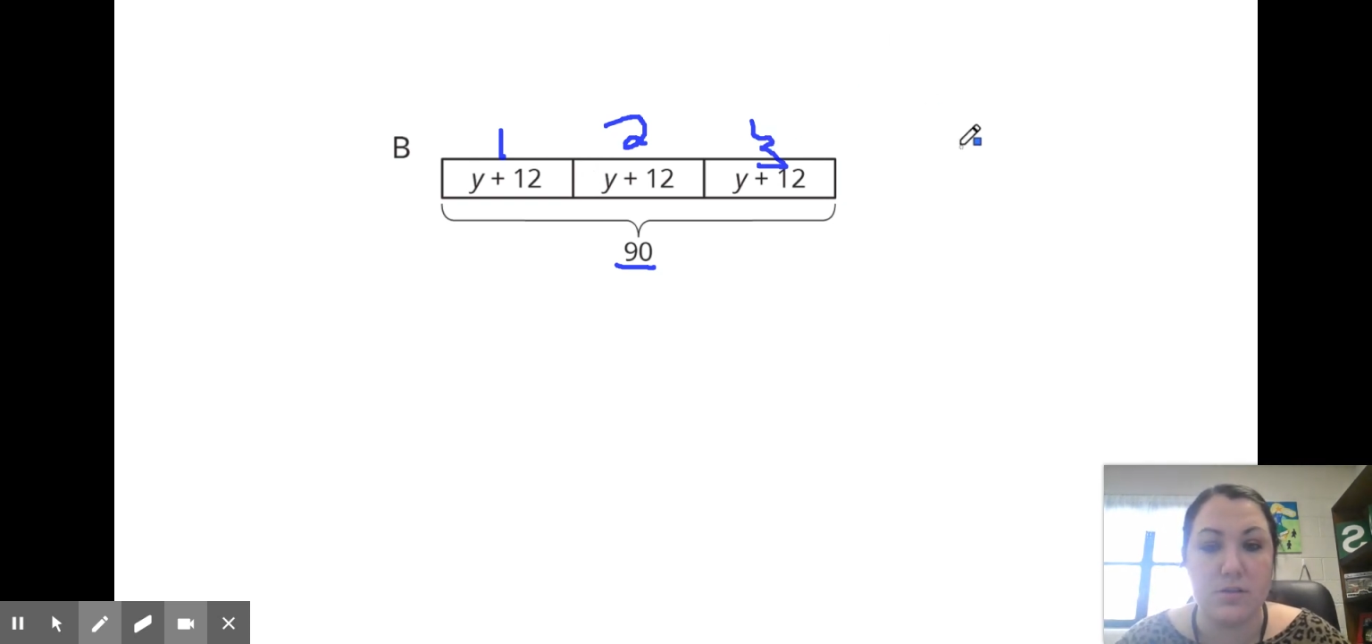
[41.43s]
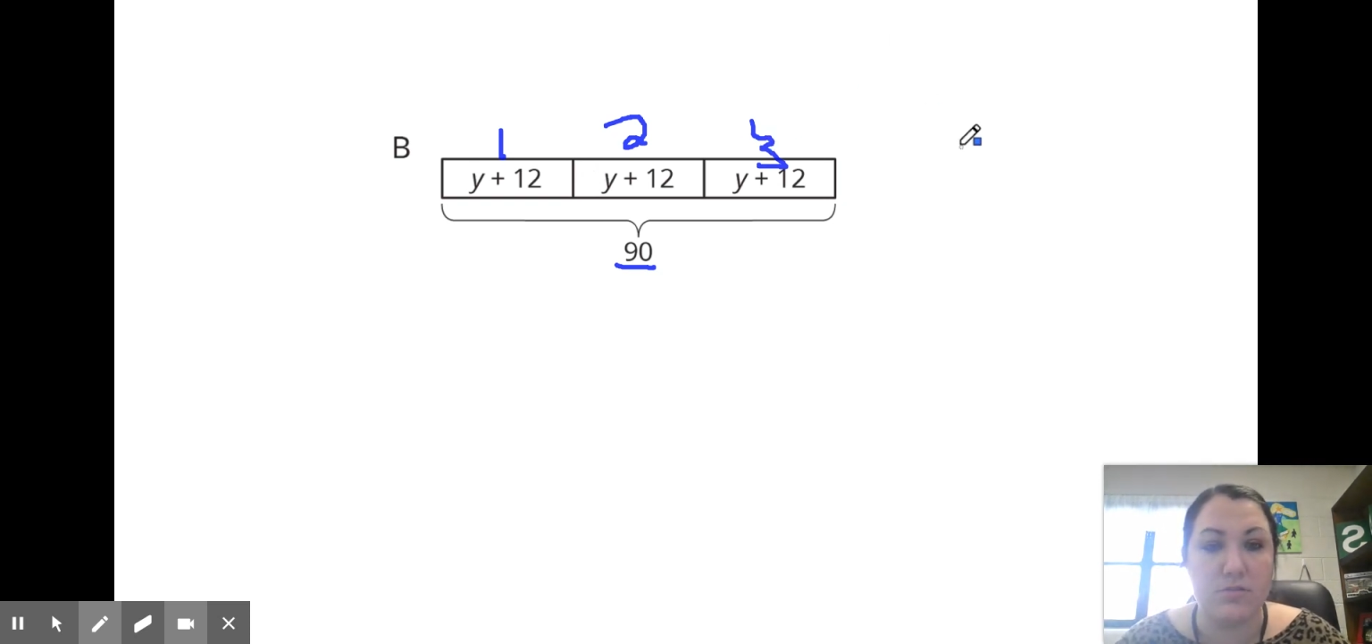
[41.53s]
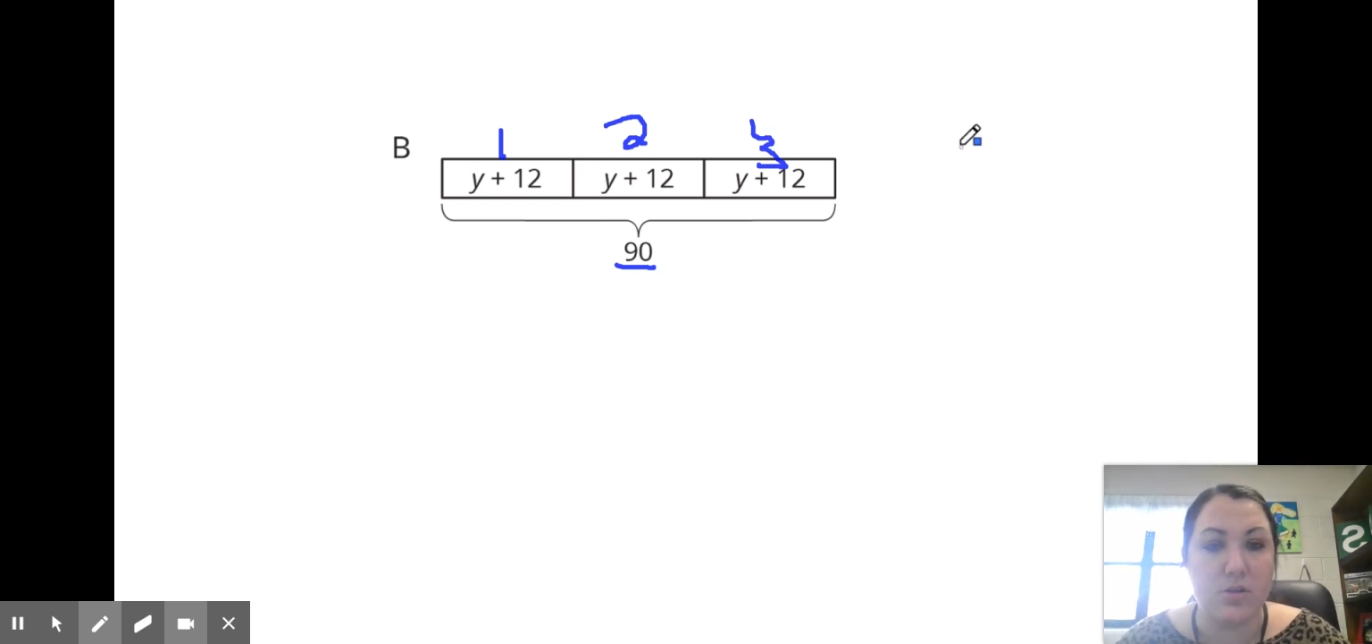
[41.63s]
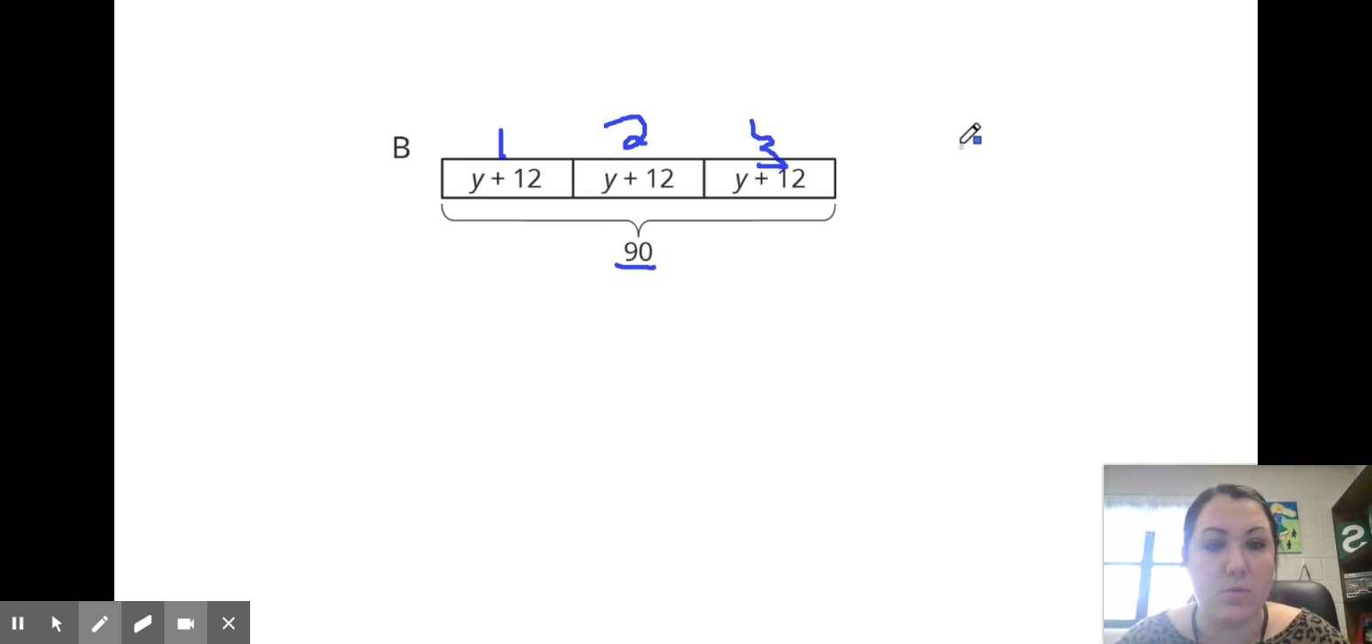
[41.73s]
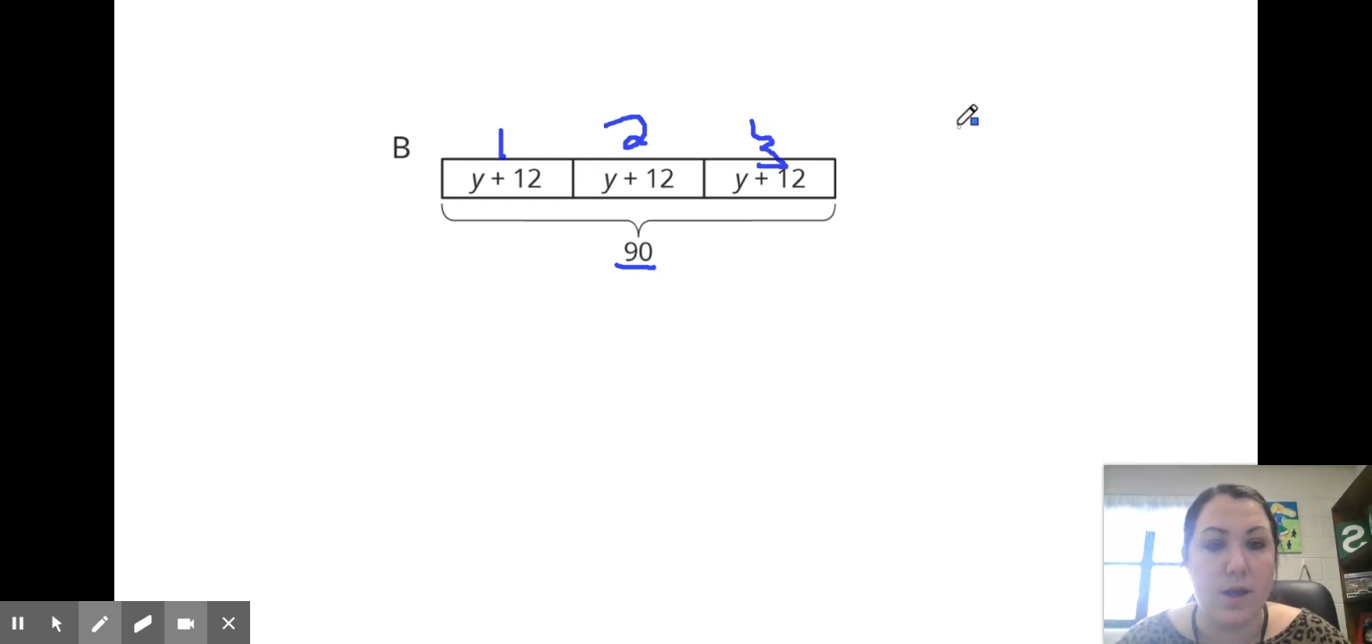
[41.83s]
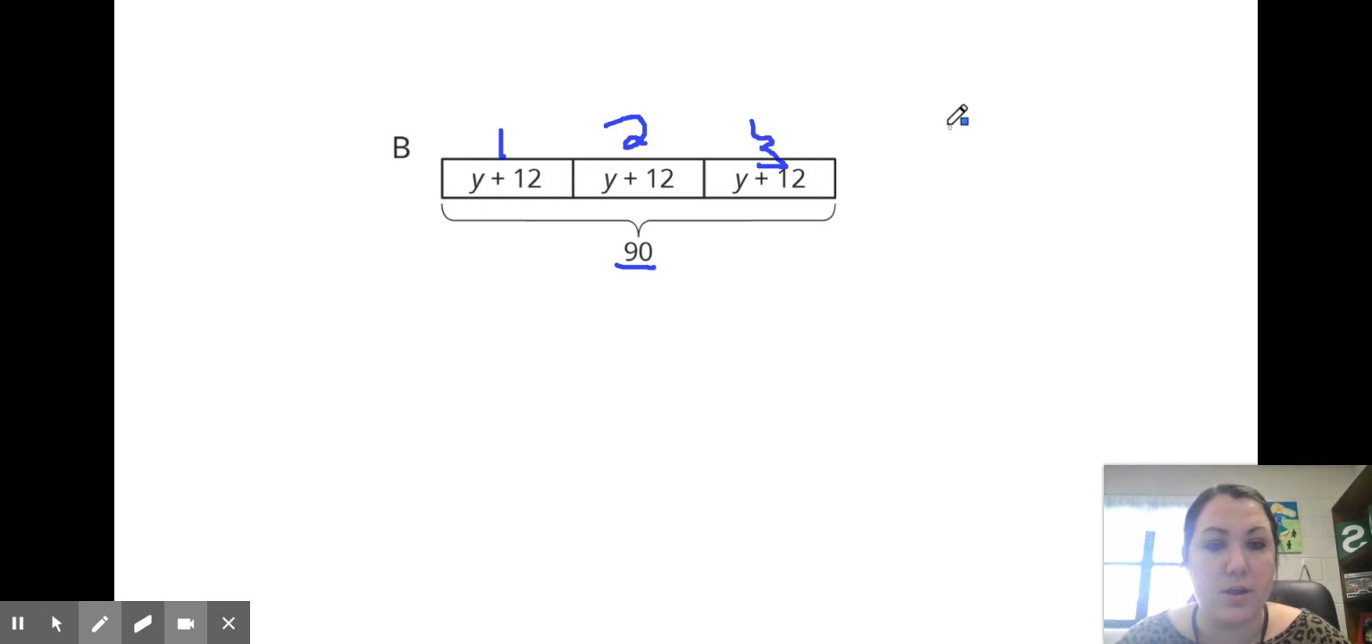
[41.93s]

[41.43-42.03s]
So I